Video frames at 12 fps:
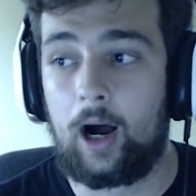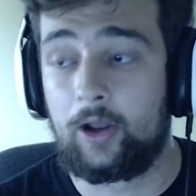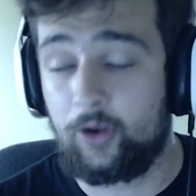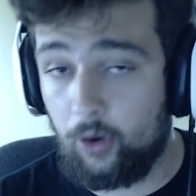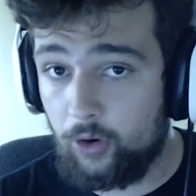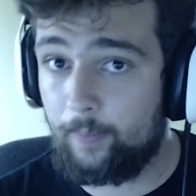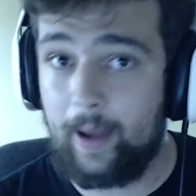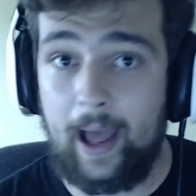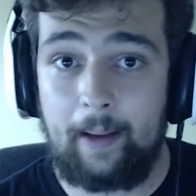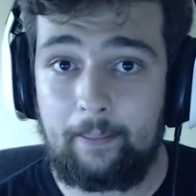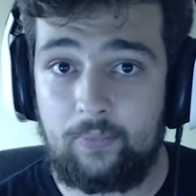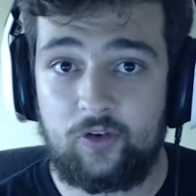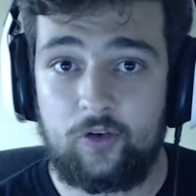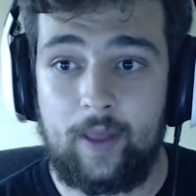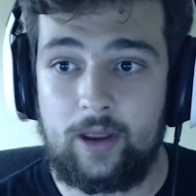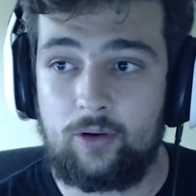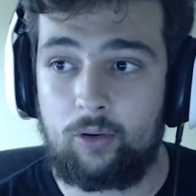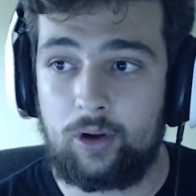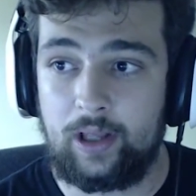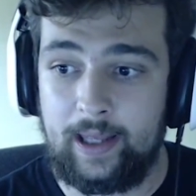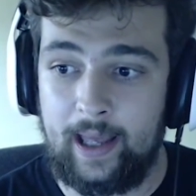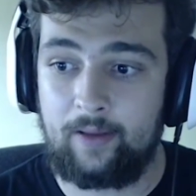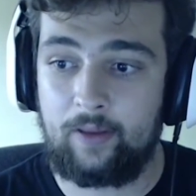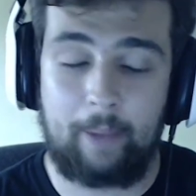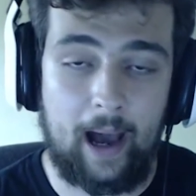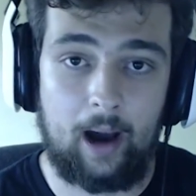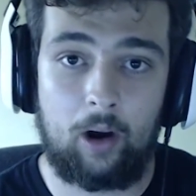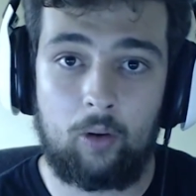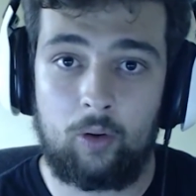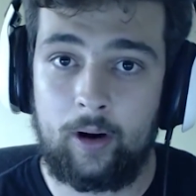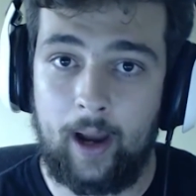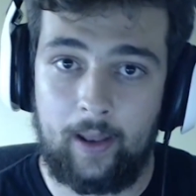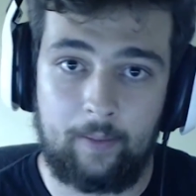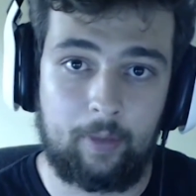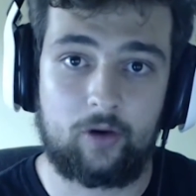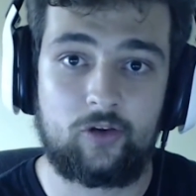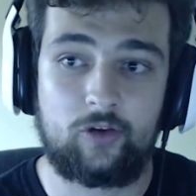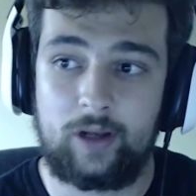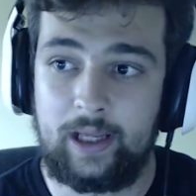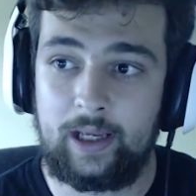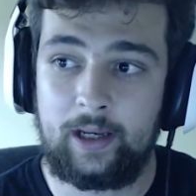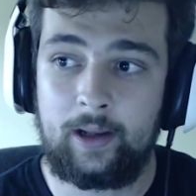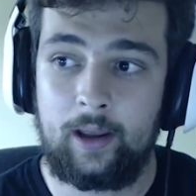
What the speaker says: Know your map so that you can get the power and the perks you need